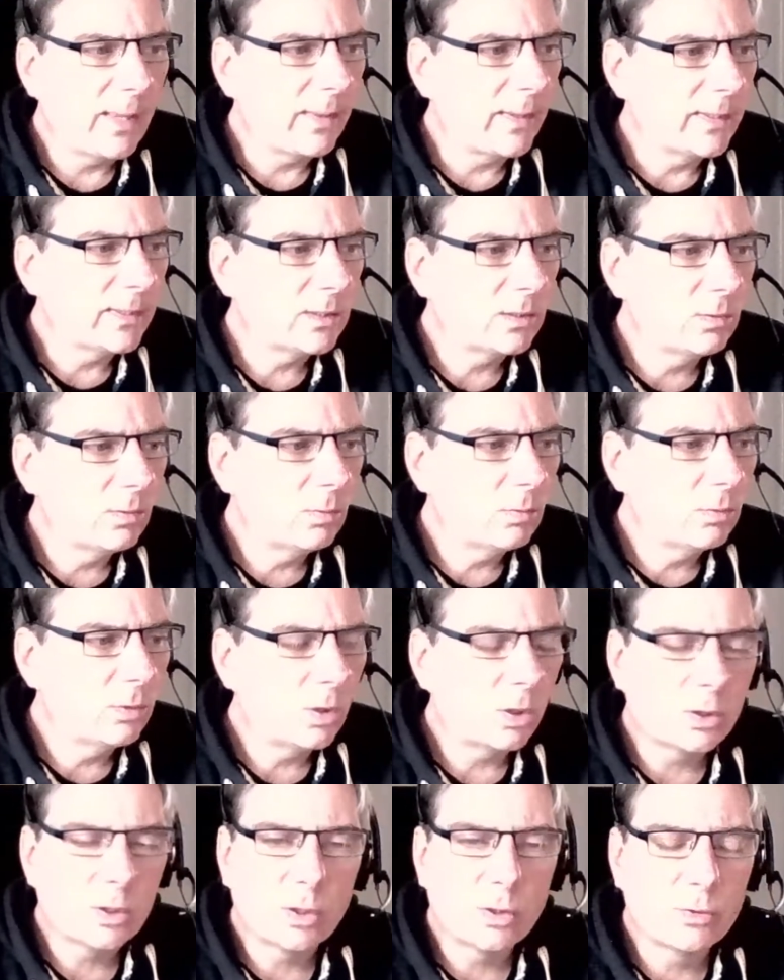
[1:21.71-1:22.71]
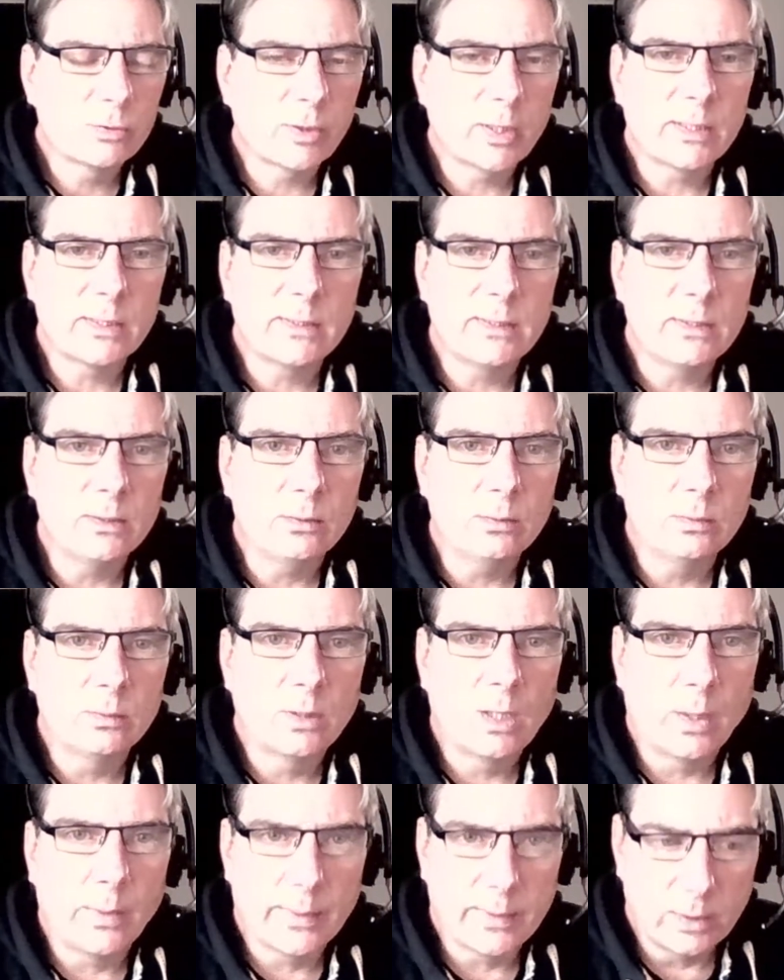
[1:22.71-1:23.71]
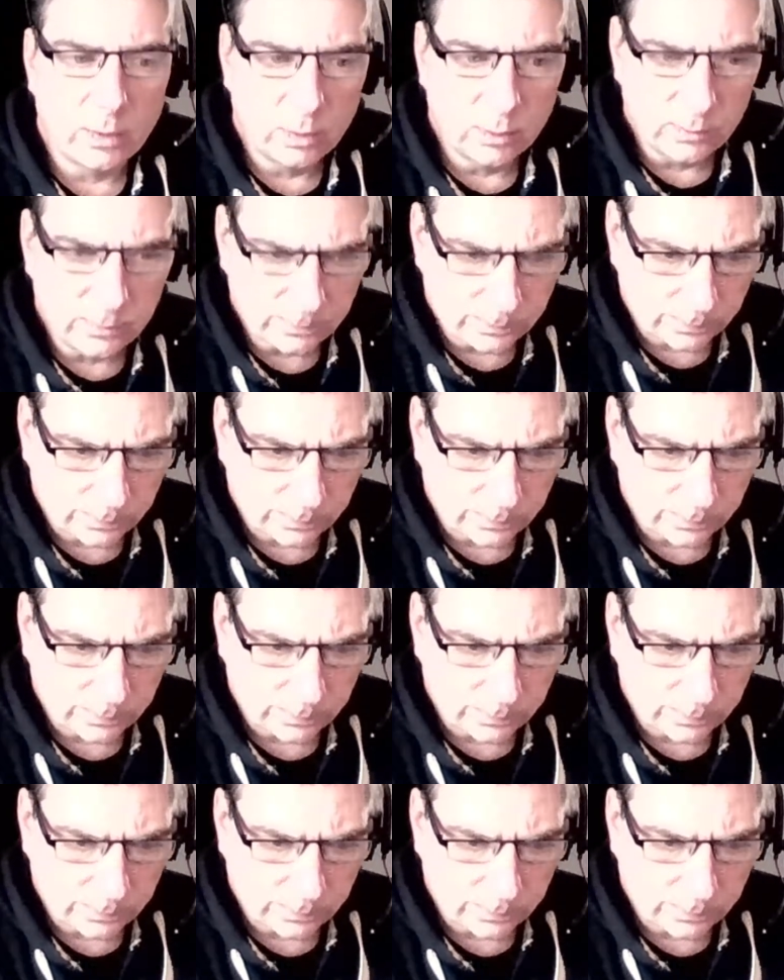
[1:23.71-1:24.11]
there's not a great deal going on.